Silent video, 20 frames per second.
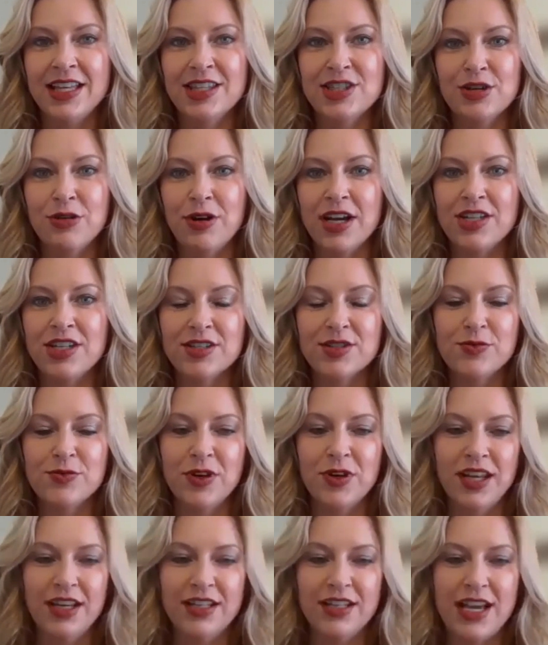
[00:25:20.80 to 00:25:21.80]
And so I
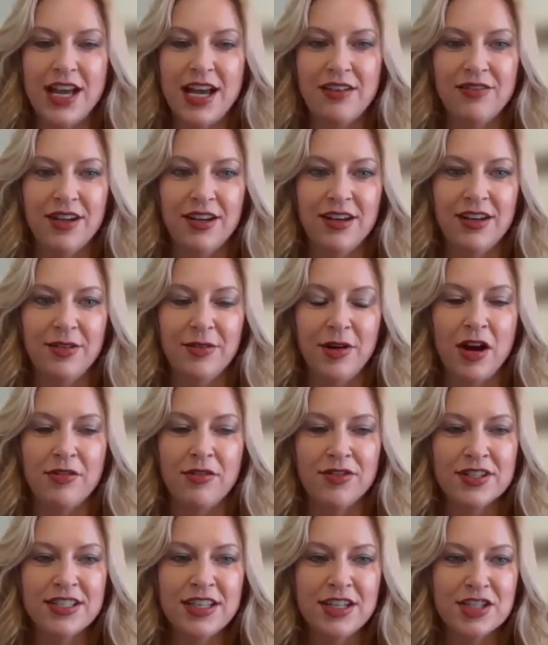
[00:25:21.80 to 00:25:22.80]
just wanted to have a
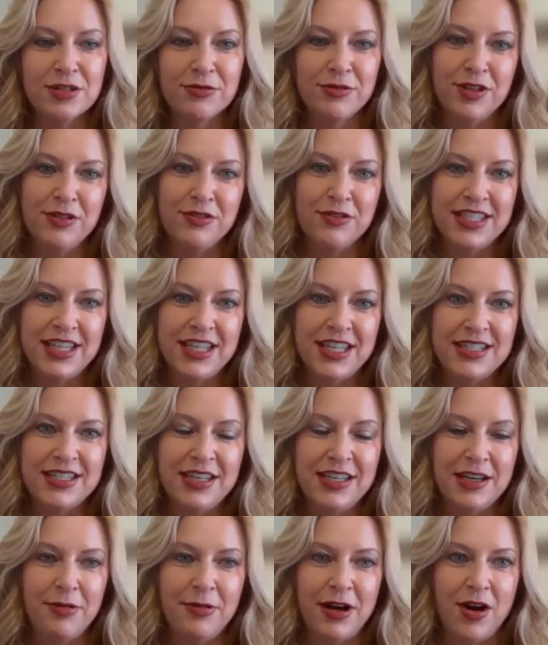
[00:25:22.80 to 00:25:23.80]
conversation with you,
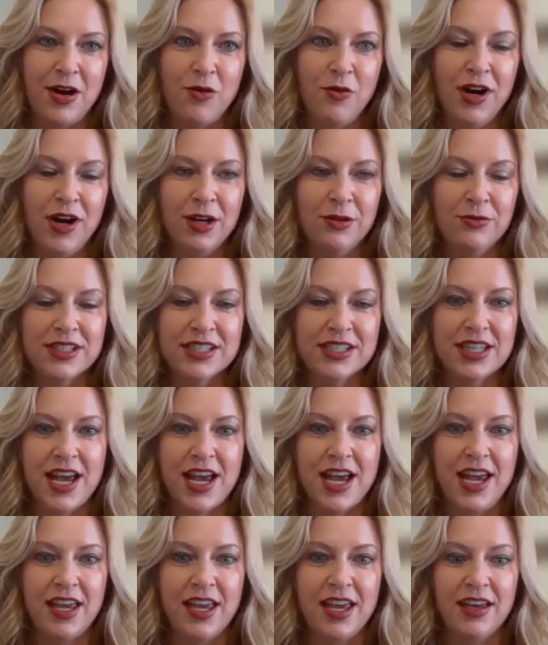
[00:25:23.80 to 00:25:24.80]
Stacy, about what it was
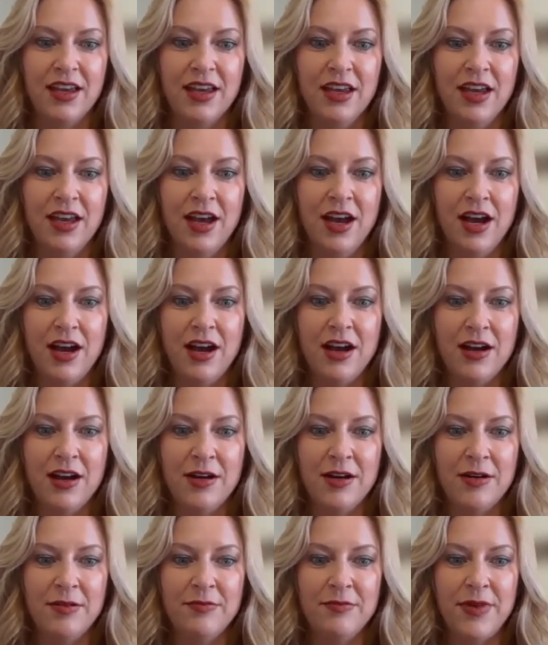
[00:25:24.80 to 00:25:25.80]
like
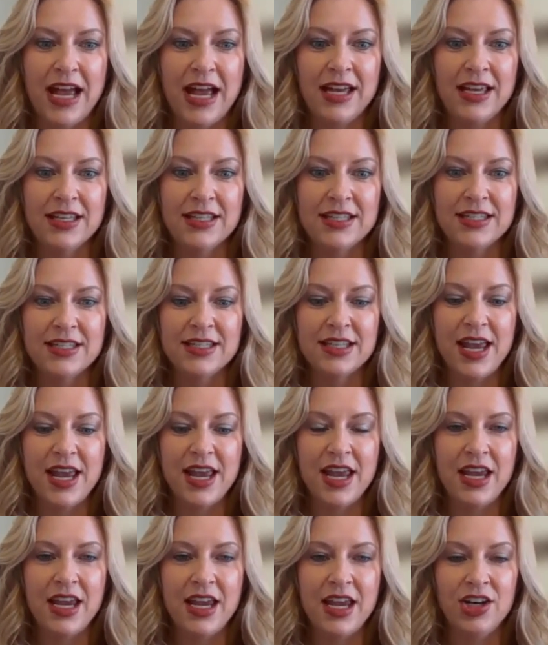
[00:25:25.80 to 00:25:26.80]
um, as
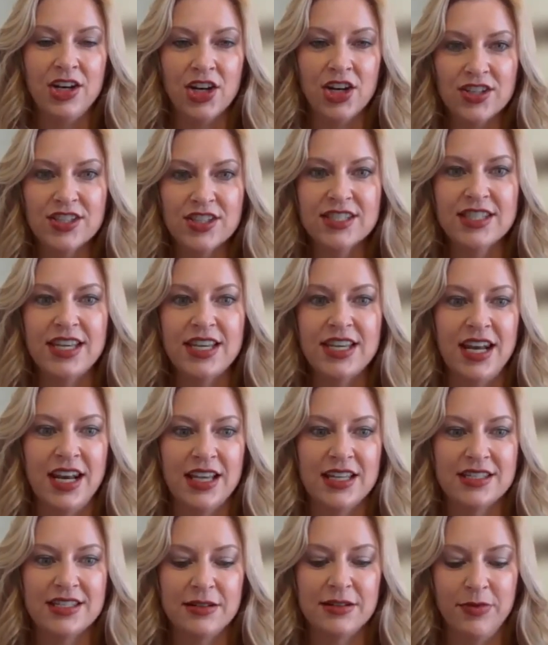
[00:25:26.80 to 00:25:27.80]
a nurse
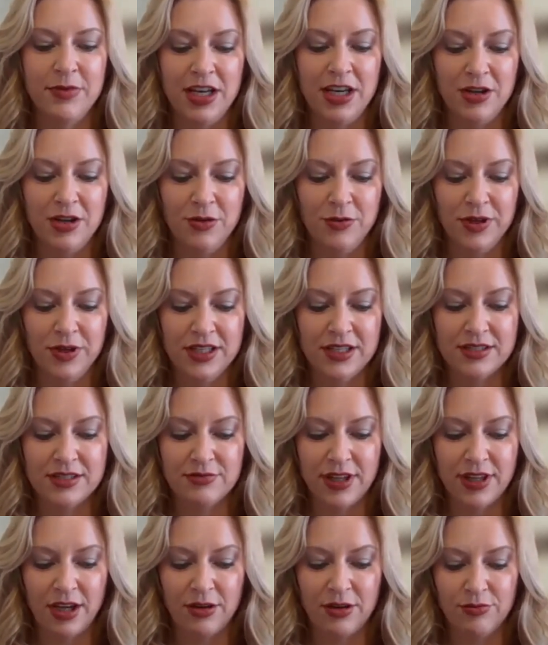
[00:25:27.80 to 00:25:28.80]
and as somebody who
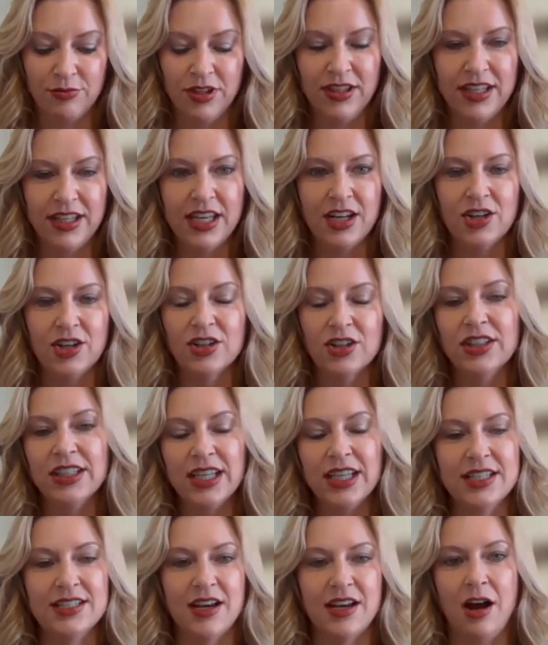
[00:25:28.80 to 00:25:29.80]
was like really an
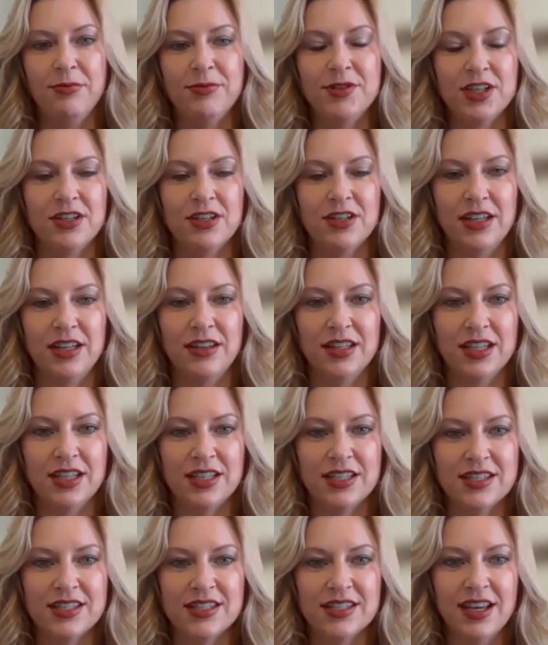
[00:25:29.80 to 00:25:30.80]
early adopter in
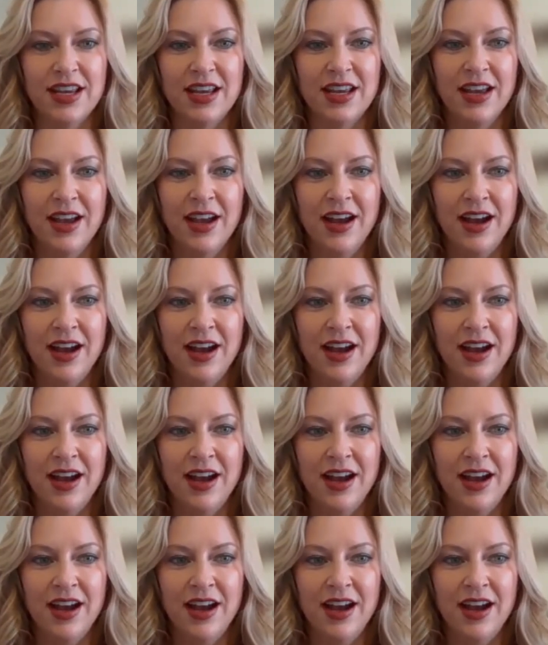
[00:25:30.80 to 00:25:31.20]
this